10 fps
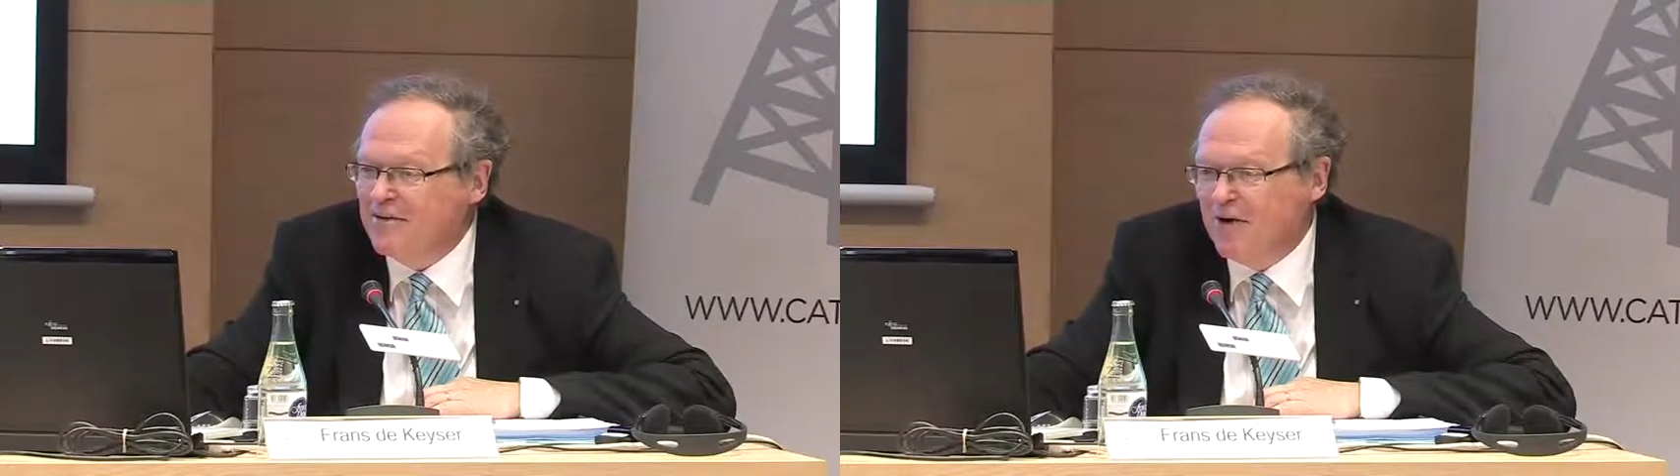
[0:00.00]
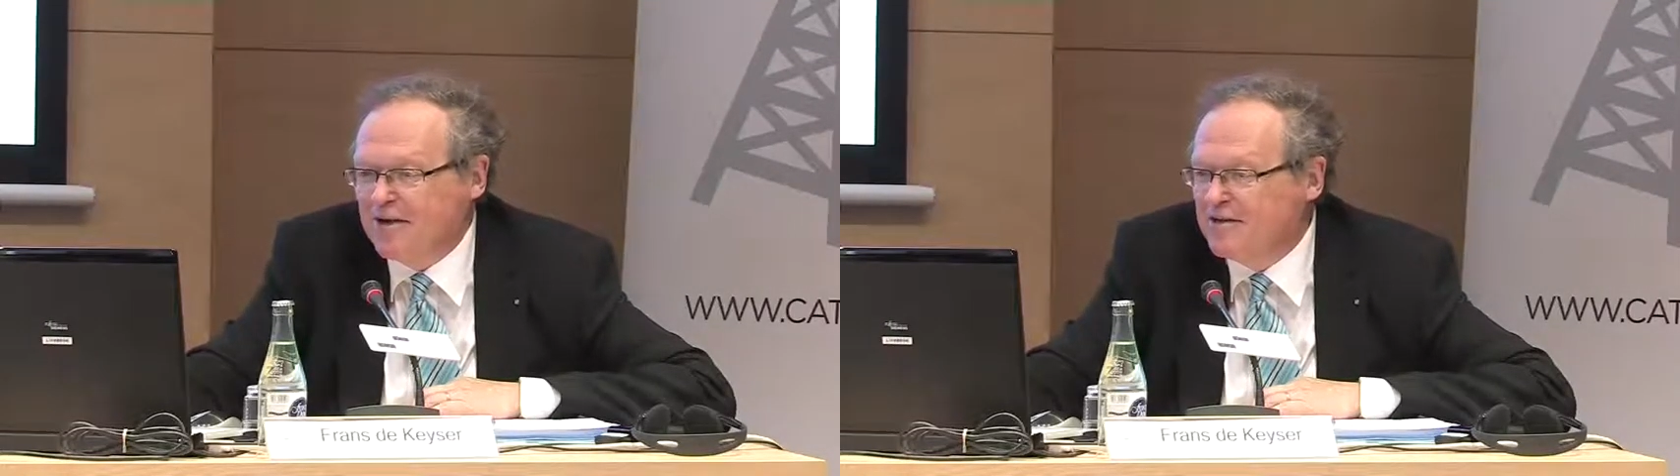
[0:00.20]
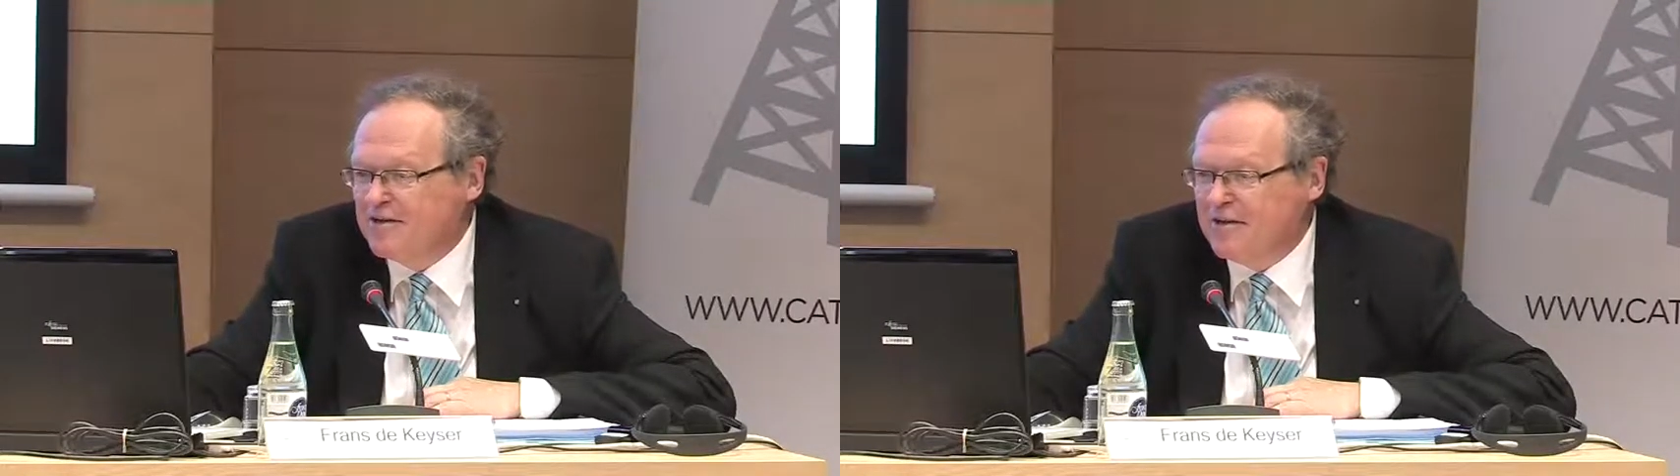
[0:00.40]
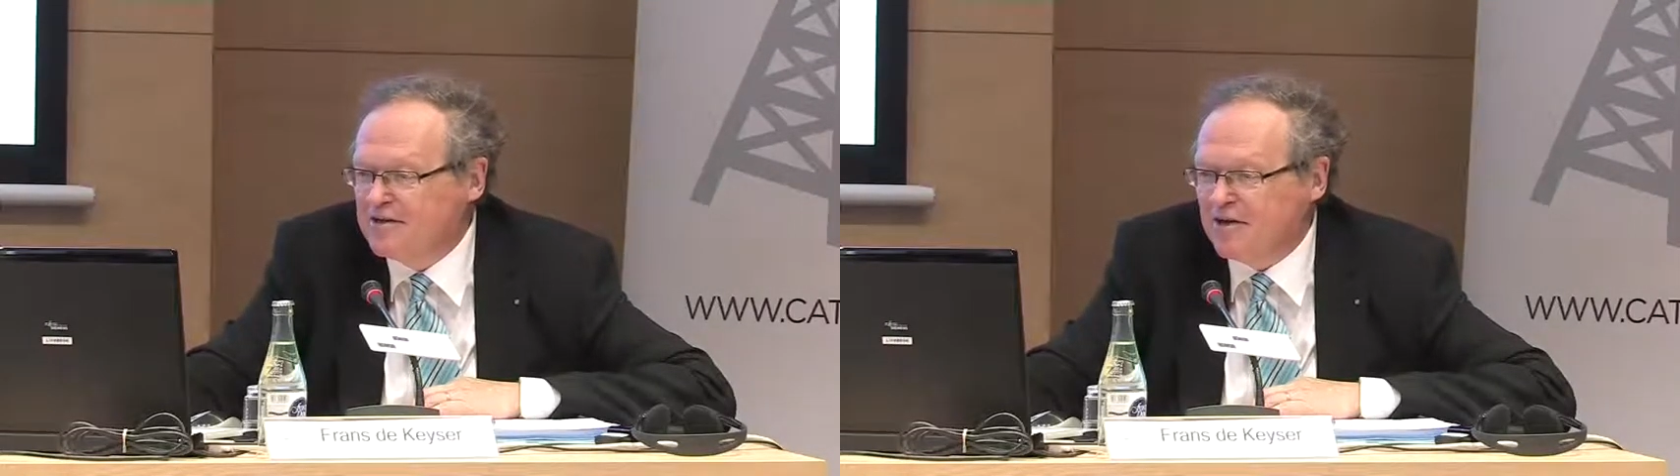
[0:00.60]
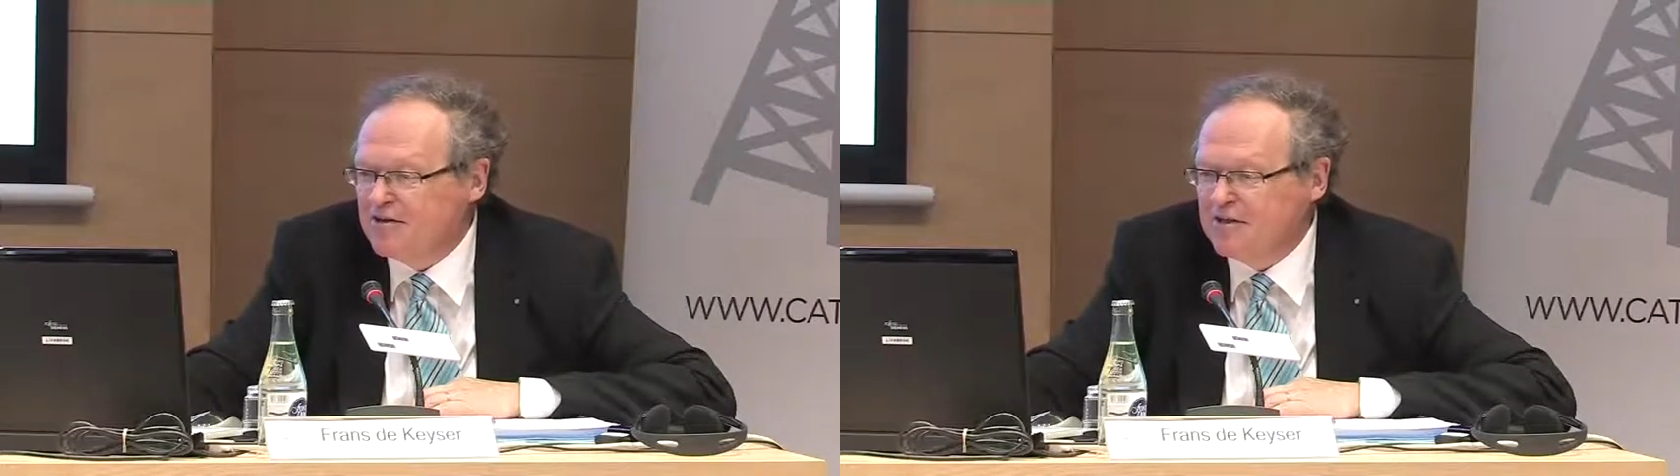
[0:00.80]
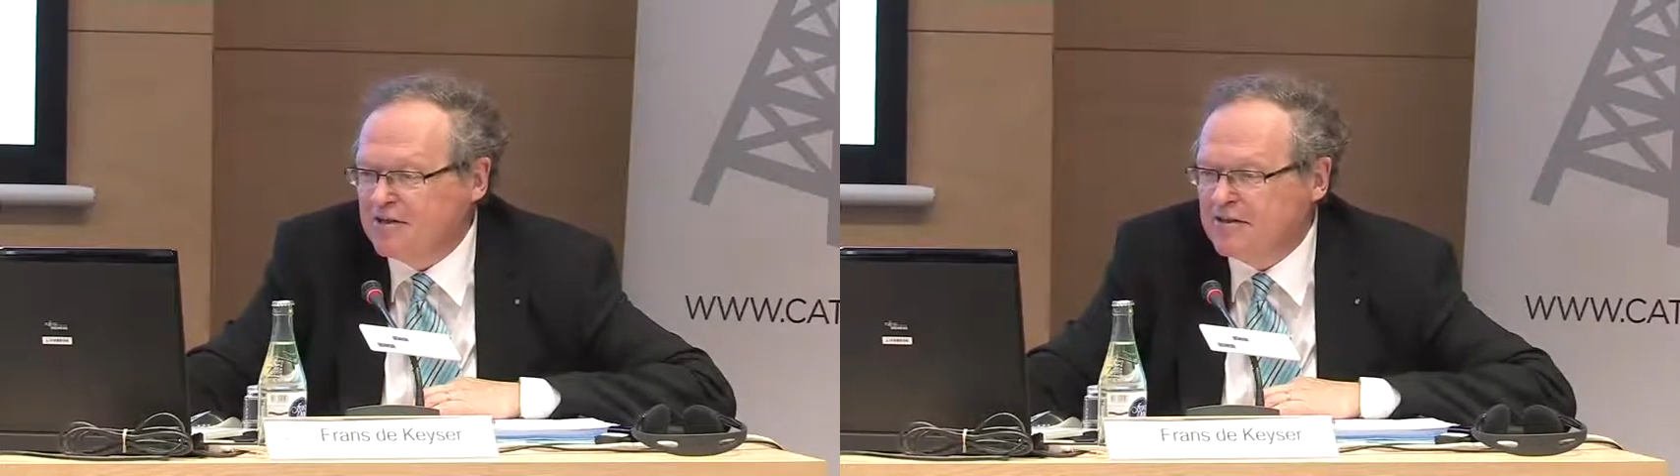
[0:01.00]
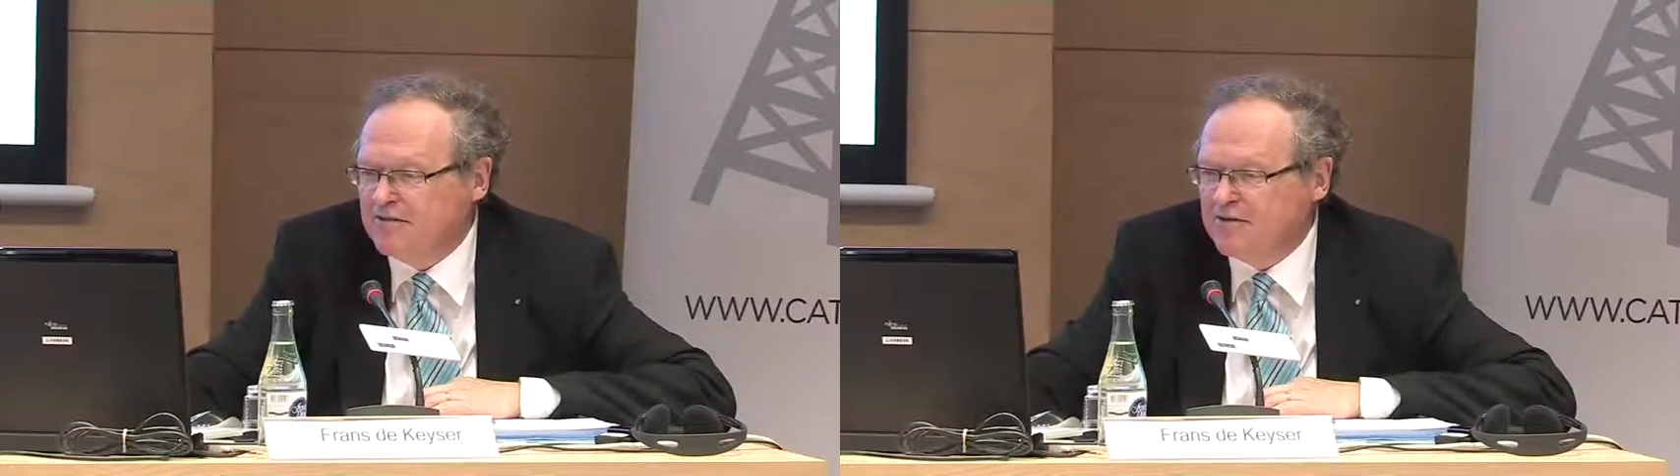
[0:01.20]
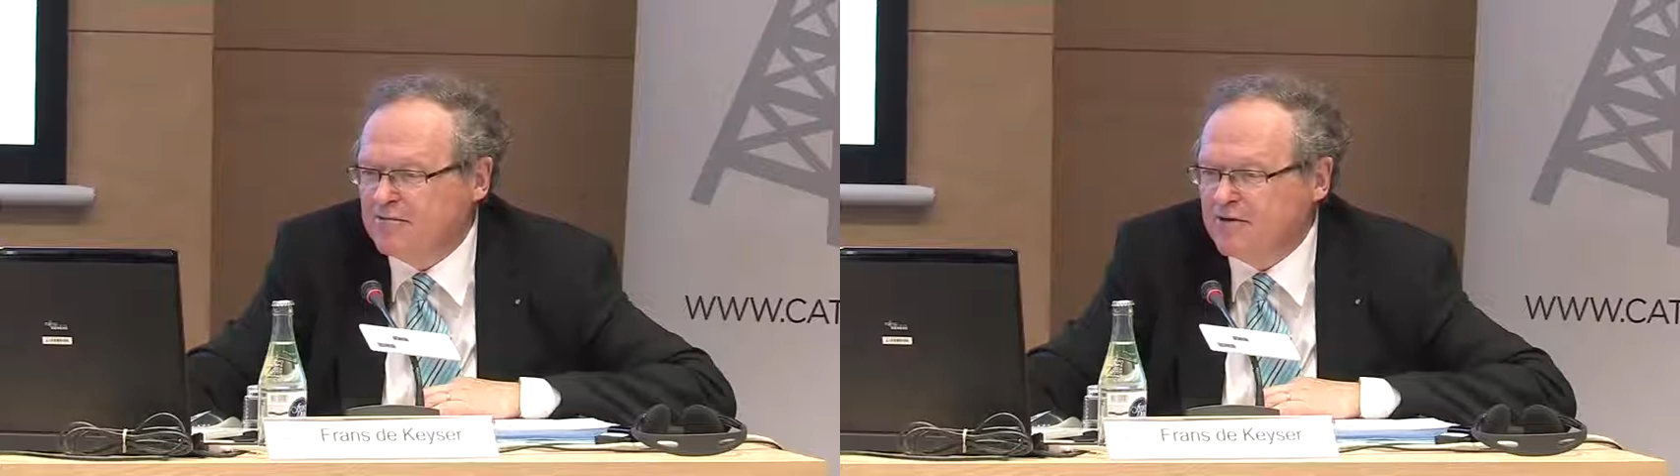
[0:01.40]
Well, these are
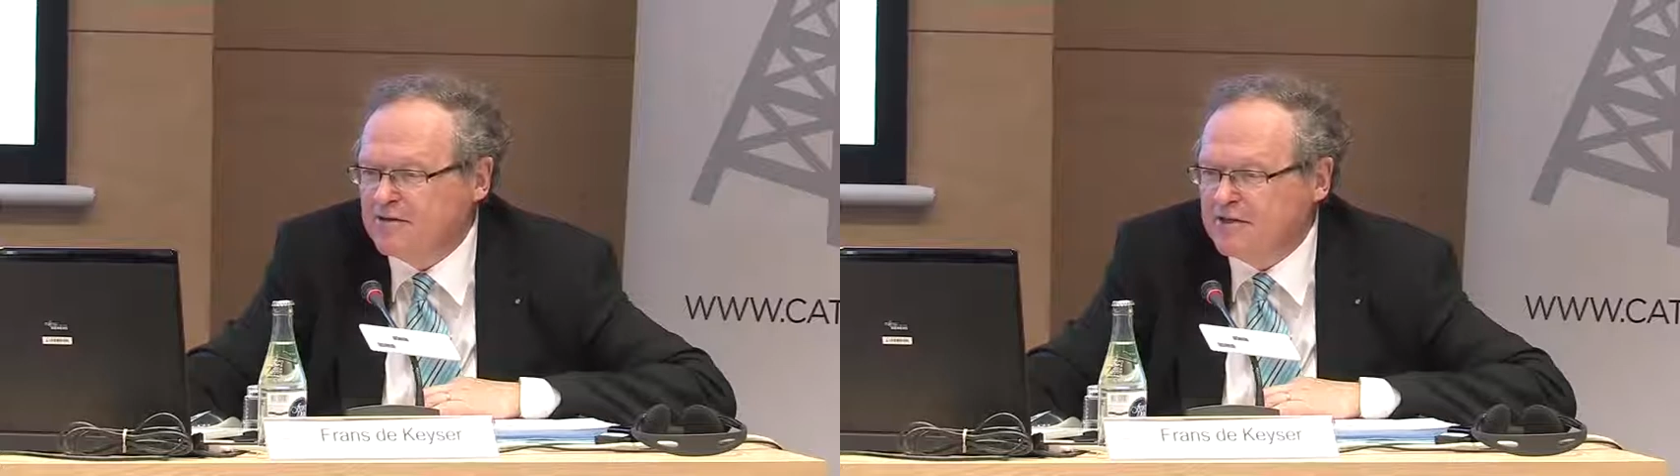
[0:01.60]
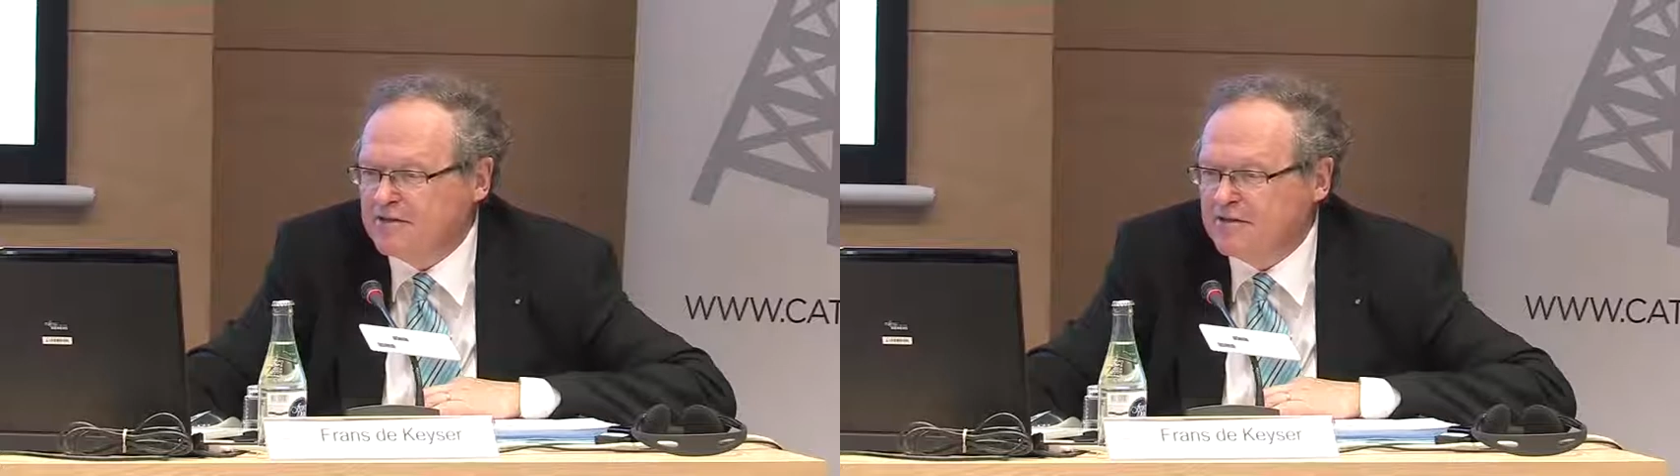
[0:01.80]
different projects.